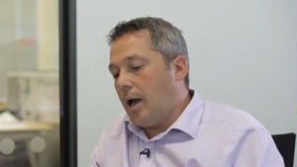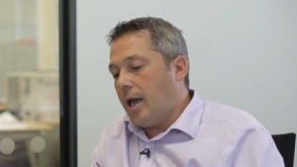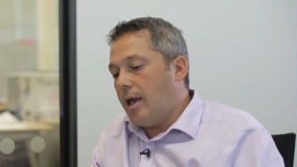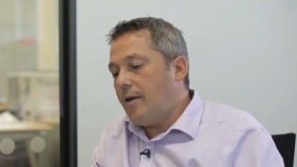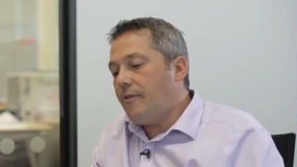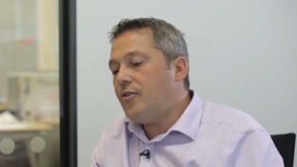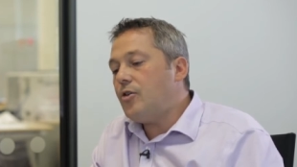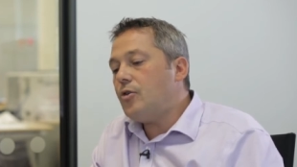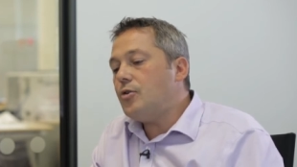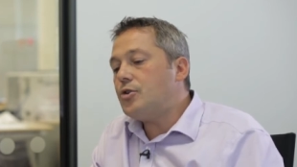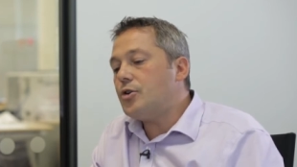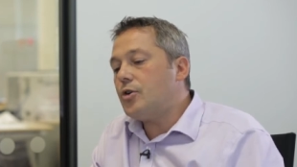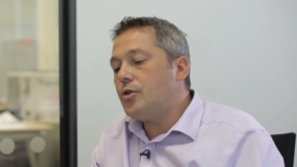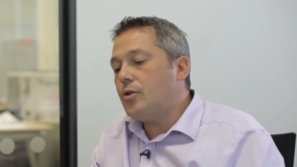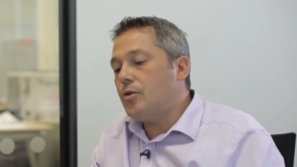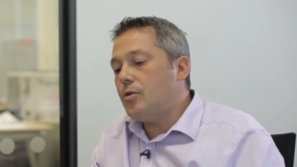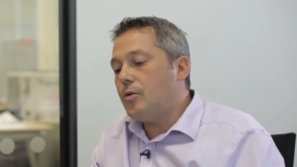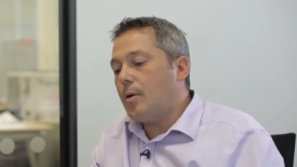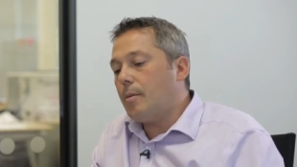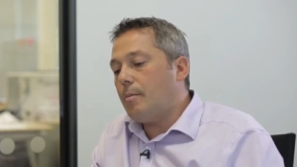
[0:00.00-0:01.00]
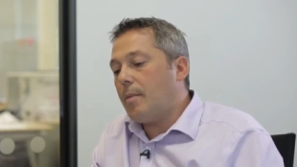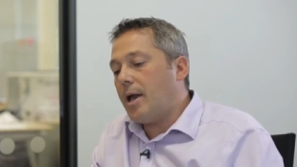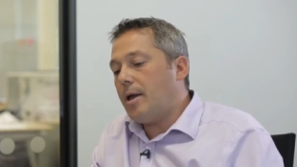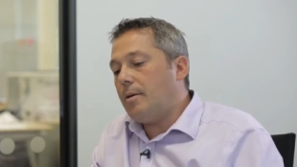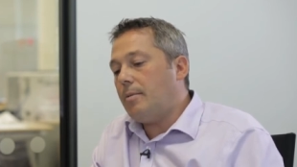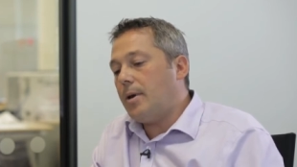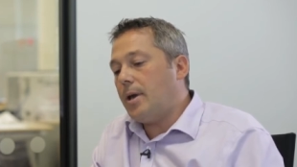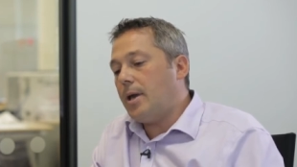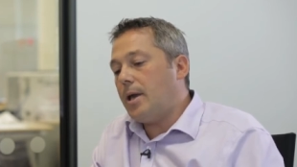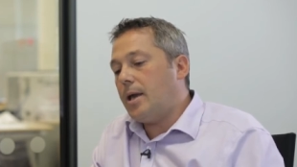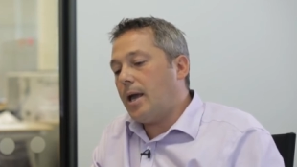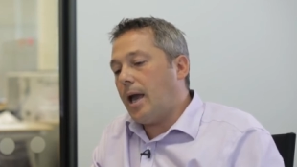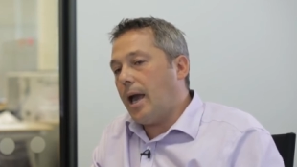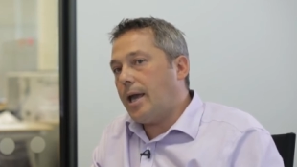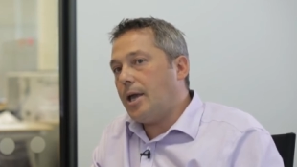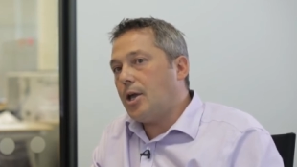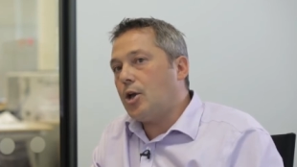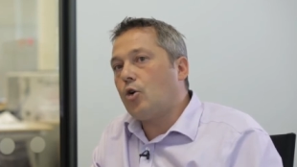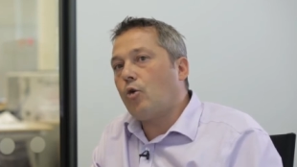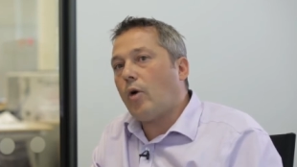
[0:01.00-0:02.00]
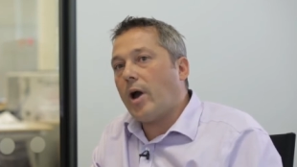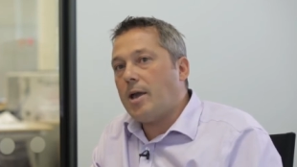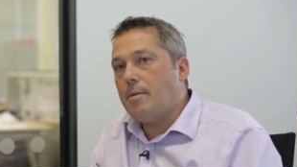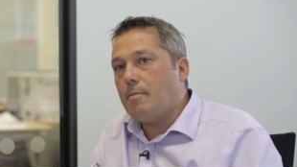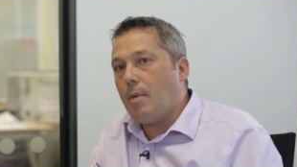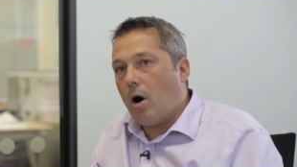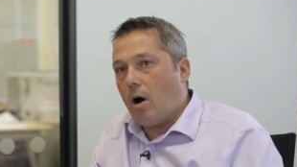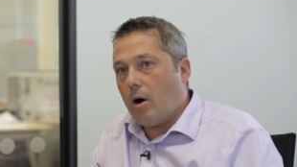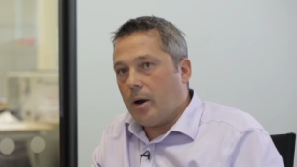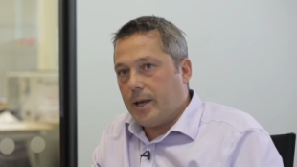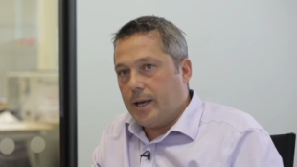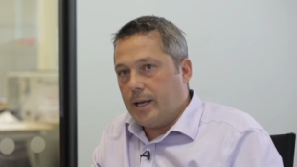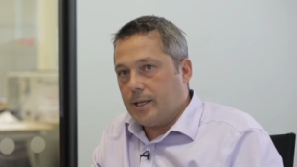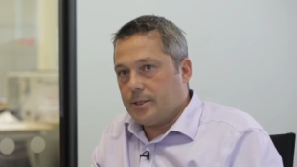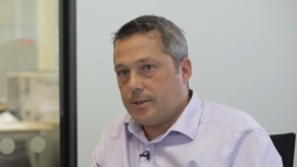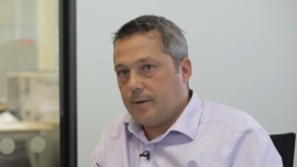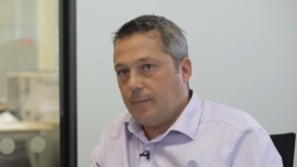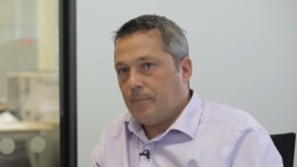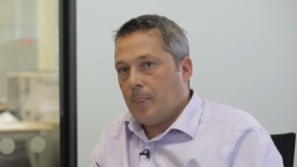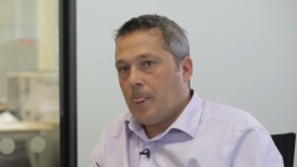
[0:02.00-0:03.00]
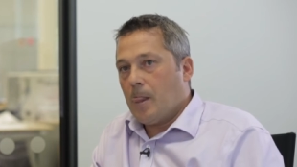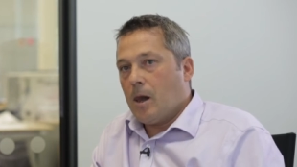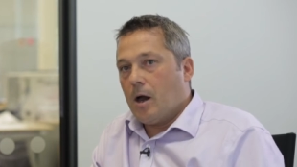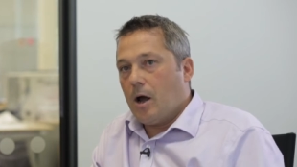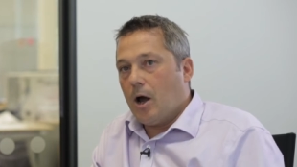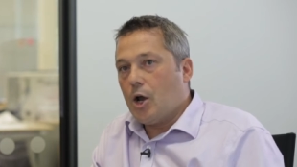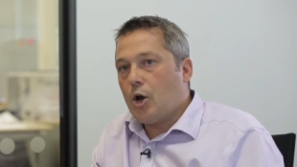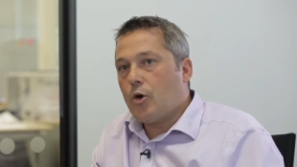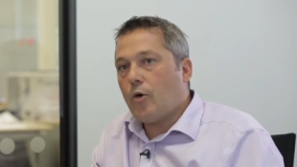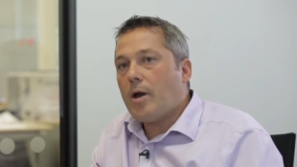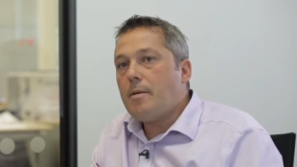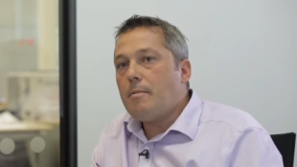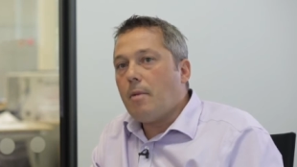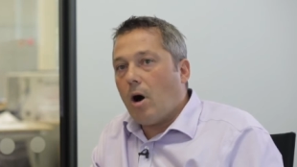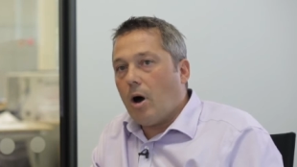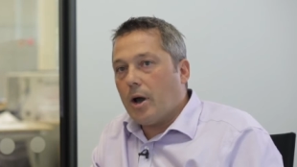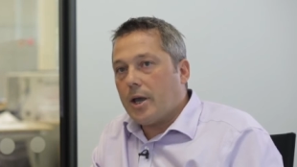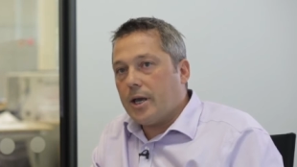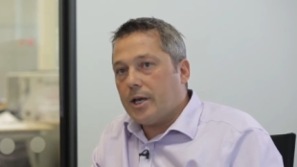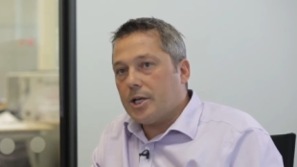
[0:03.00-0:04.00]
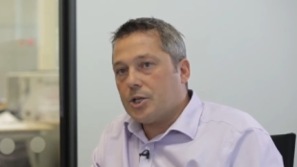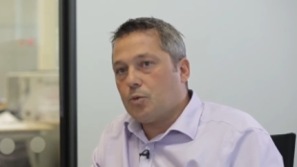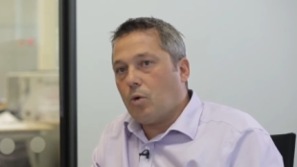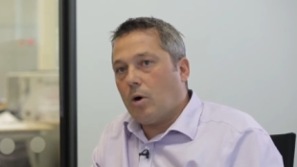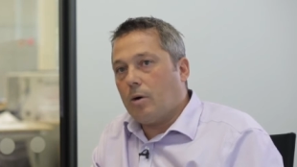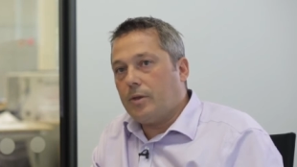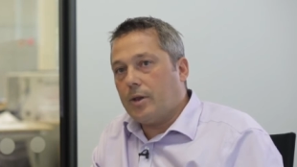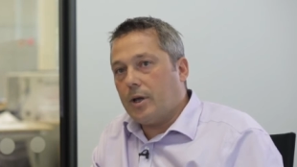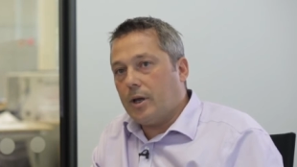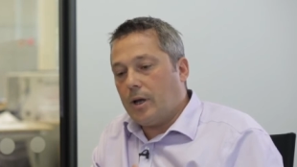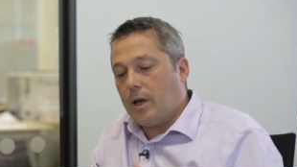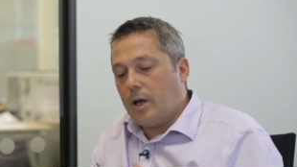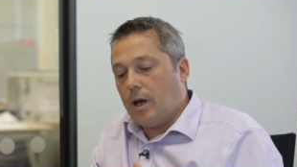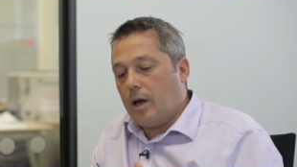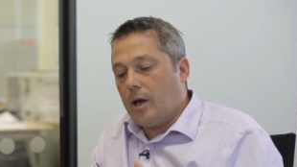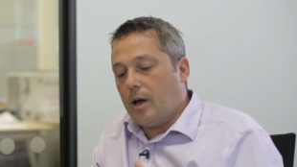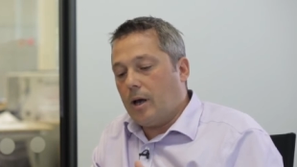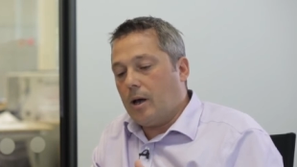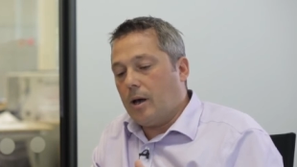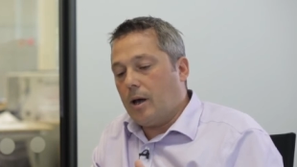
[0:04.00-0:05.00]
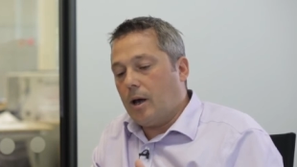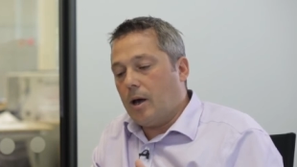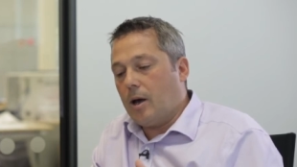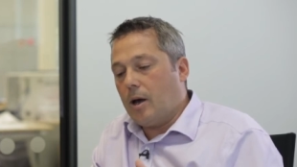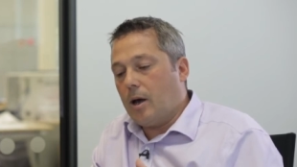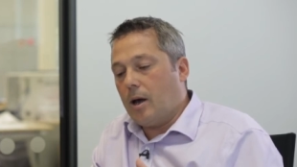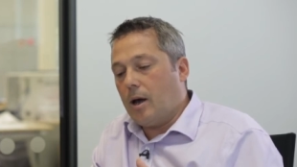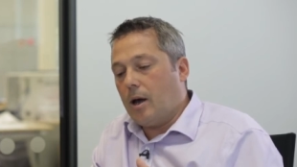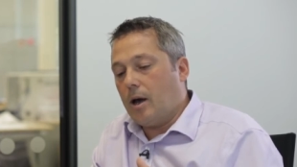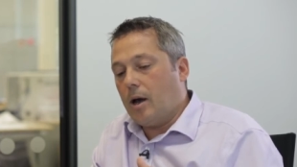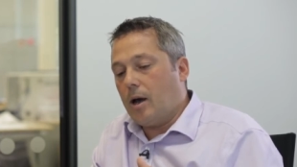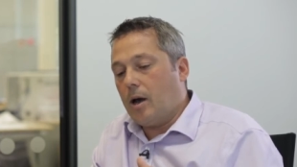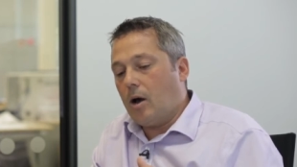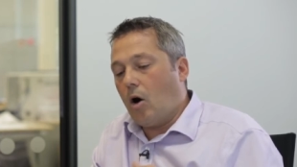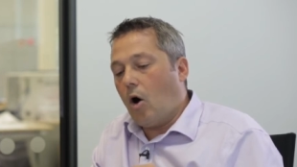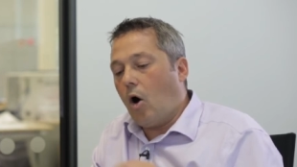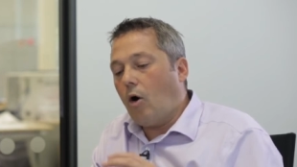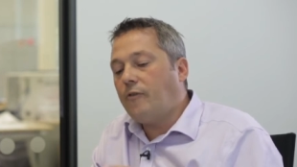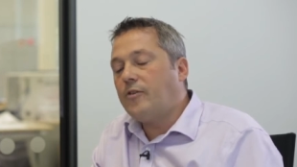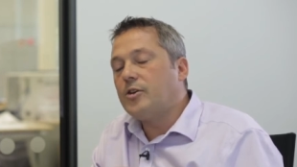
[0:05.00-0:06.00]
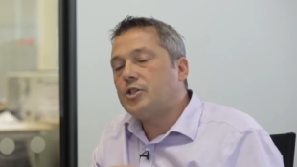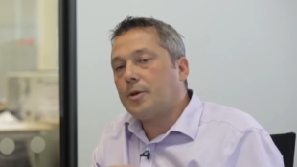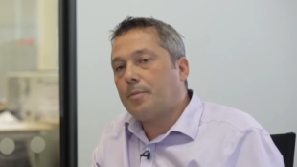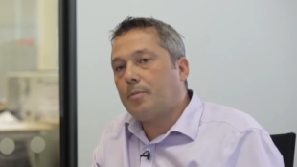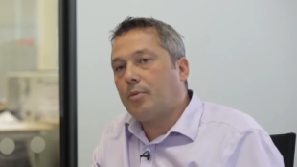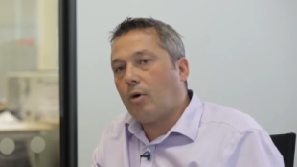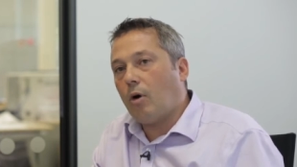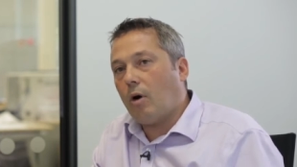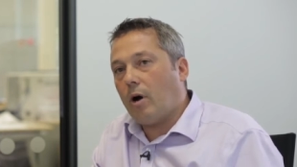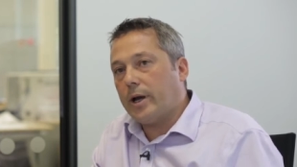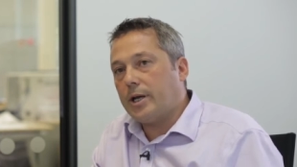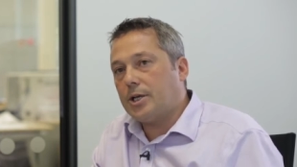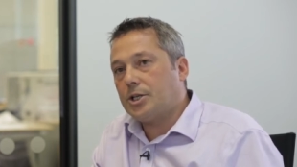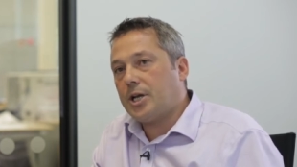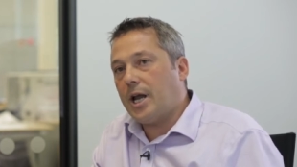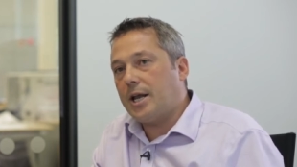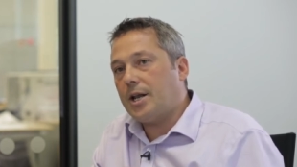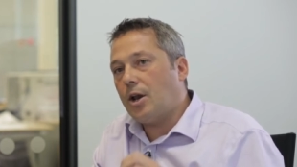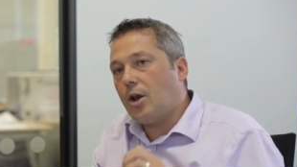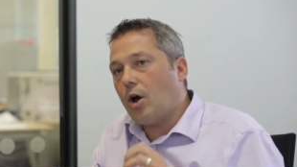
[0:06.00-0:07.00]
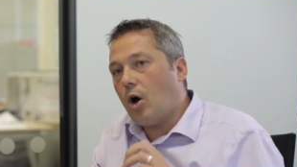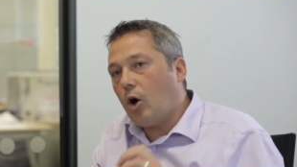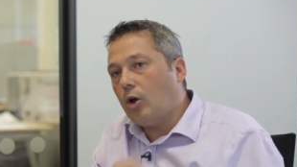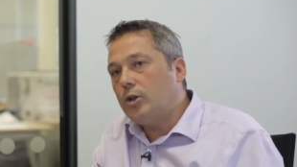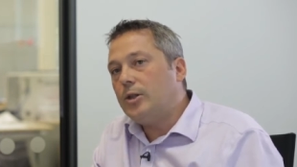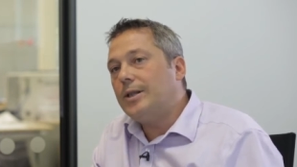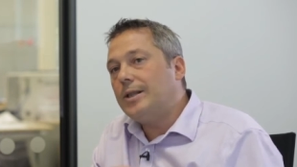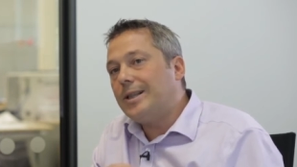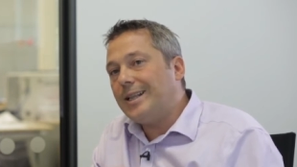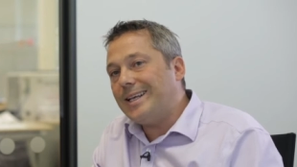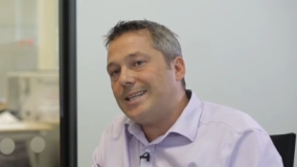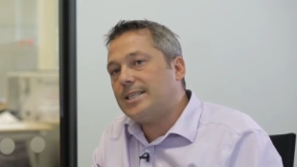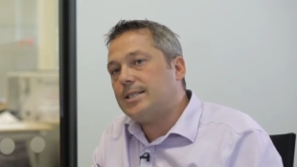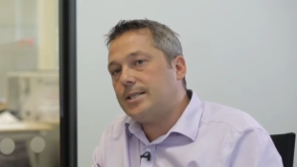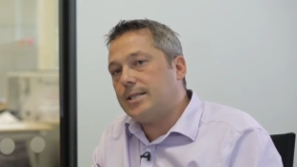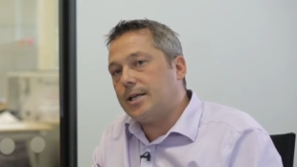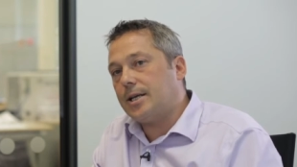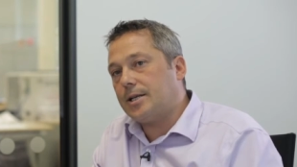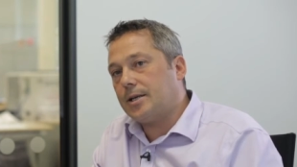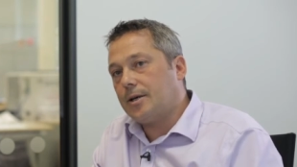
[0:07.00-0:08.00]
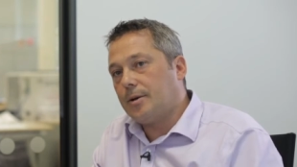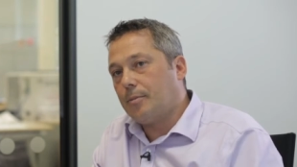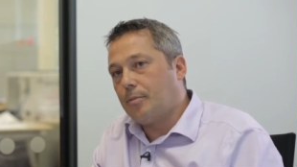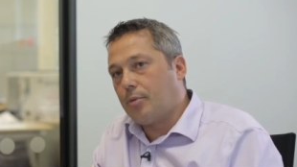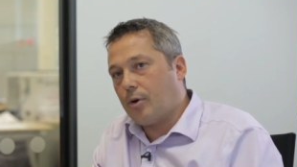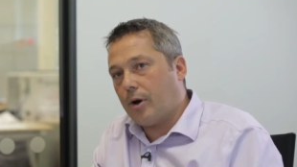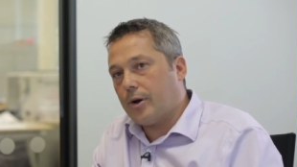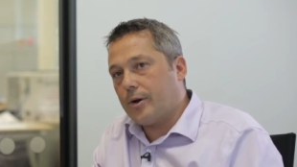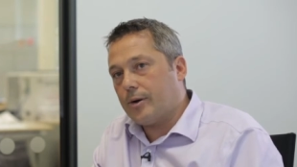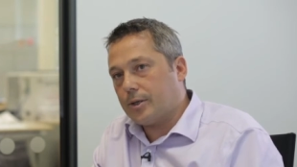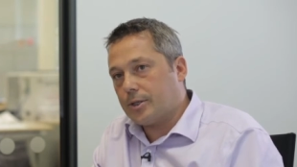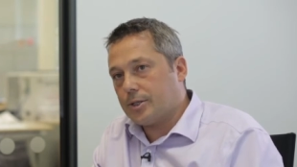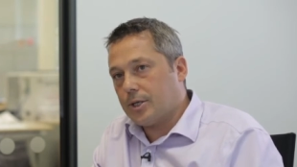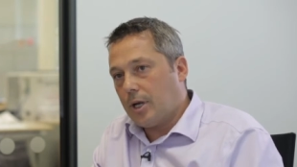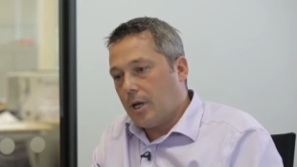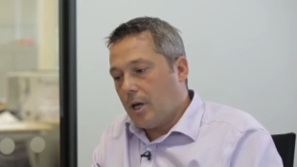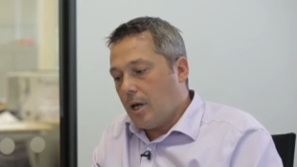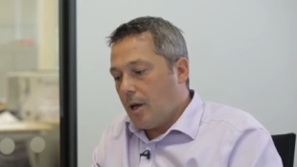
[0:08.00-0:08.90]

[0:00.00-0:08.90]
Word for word: if you do maybe a grey market is one that offers a price in an unlisted product.